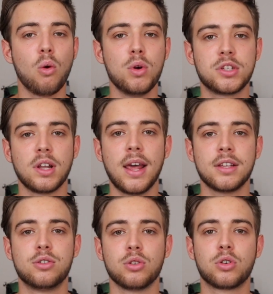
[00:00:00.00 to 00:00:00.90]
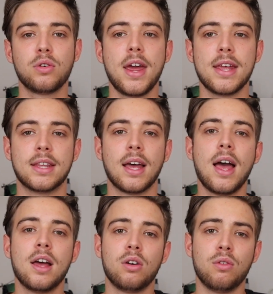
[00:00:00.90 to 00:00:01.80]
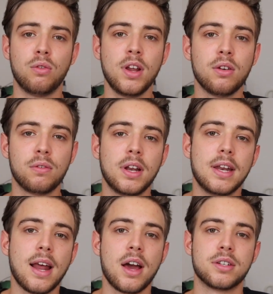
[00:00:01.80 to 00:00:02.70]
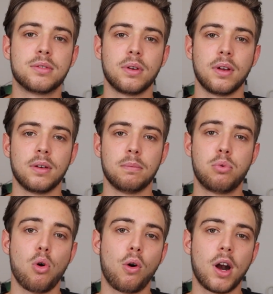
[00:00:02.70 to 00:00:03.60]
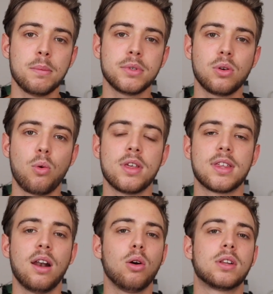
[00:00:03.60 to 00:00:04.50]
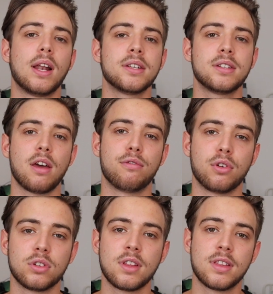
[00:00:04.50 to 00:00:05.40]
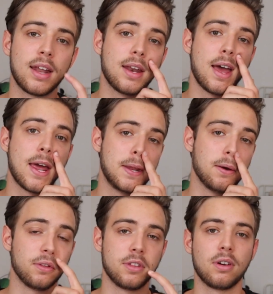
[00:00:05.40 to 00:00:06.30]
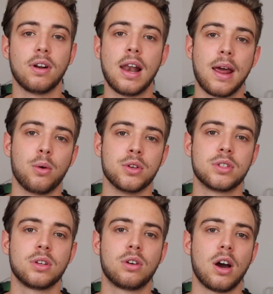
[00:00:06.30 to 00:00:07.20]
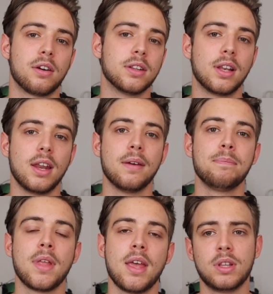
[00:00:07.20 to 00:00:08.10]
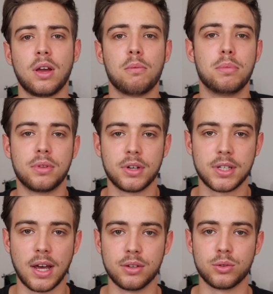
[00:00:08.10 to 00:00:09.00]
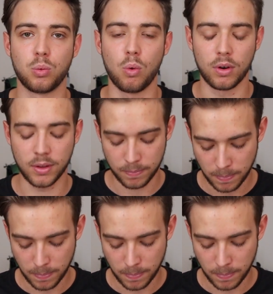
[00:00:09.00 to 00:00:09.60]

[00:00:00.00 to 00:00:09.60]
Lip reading: which let you create really nice programs with a lot less effort than any other language currently in the computer science world.